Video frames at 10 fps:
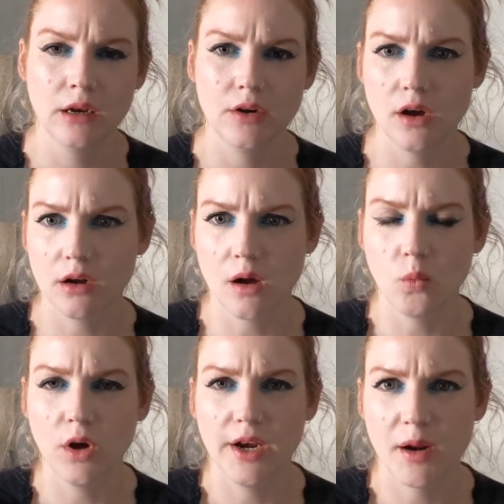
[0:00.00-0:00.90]
knock
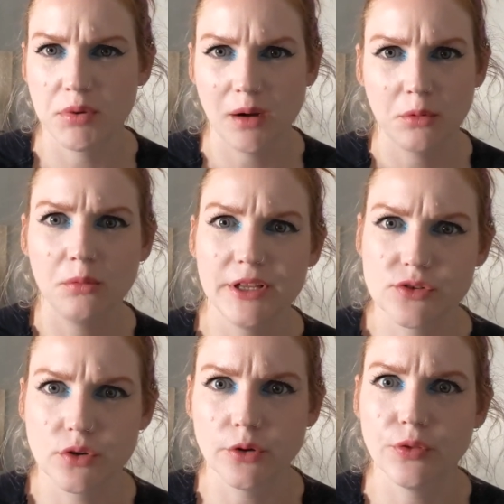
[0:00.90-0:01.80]
on wood, I probably
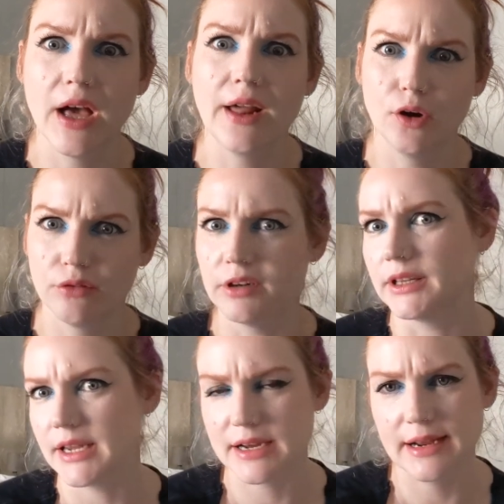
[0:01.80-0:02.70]
screwed that over,
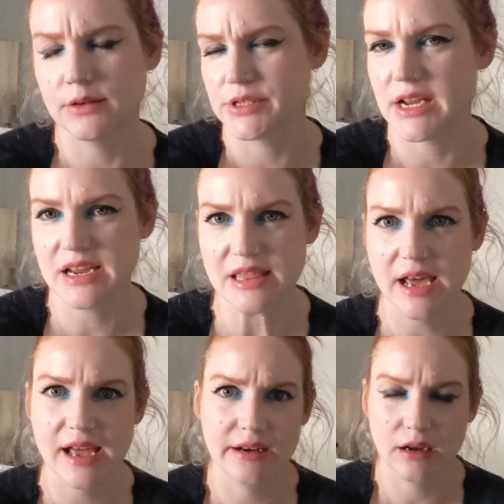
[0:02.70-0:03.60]
like, now saying
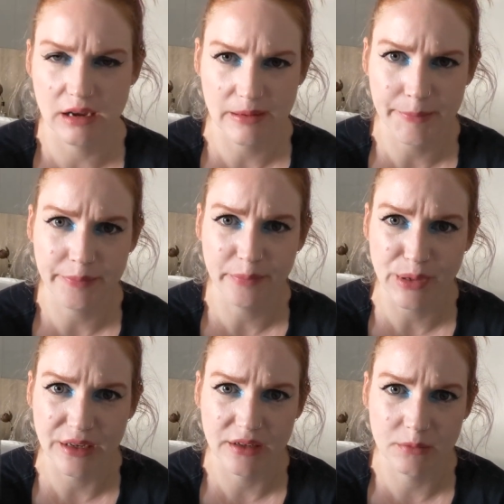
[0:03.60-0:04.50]
that.
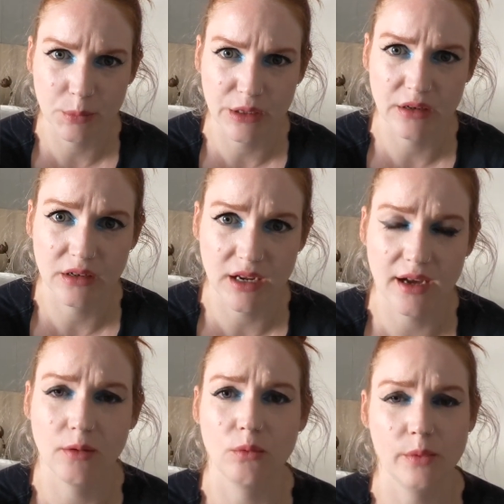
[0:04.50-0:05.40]
But
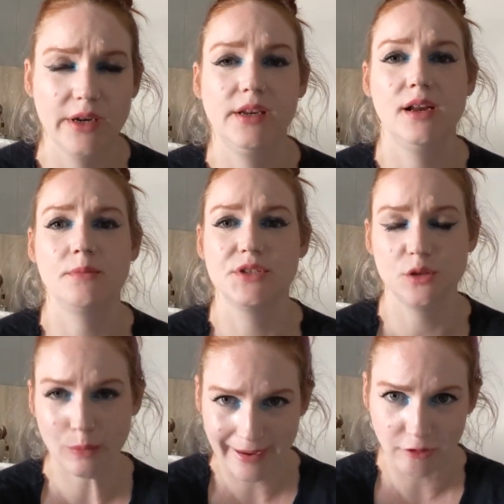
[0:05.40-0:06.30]
waking up to
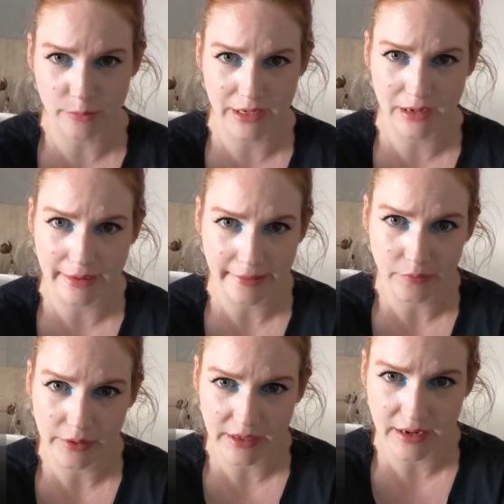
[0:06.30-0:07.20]
the power being
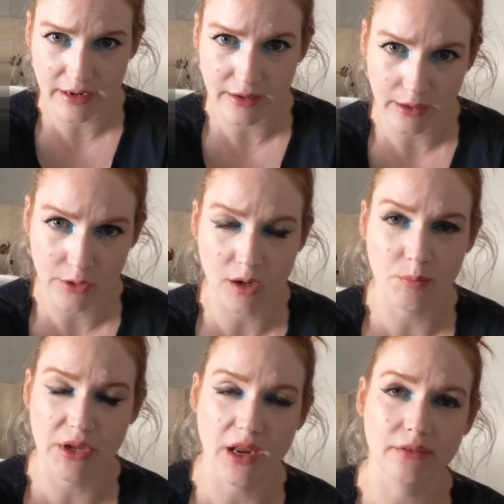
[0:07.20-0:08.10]
out again and
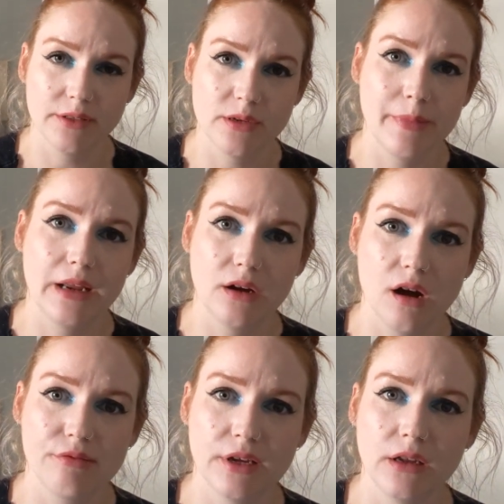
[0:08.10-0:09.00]
not being able to make
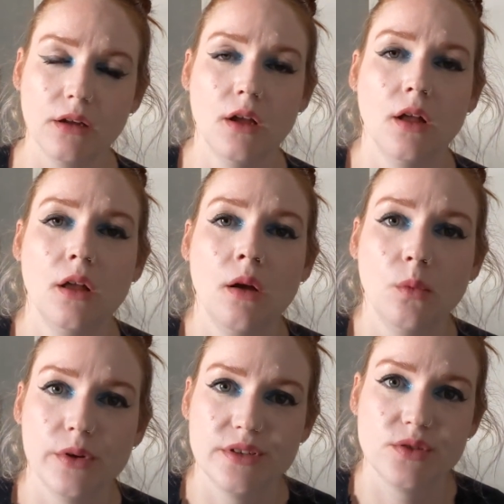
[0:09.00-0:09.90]
coffee
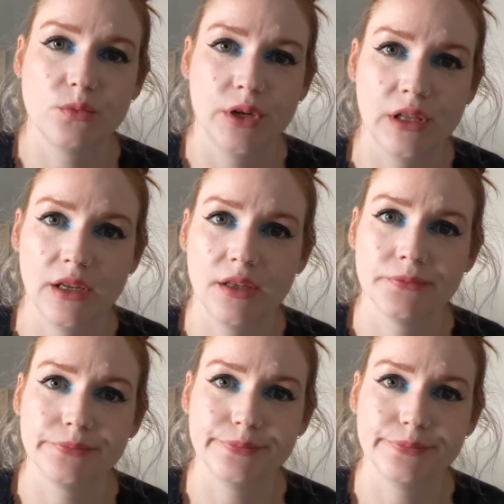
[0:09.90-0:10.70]
was really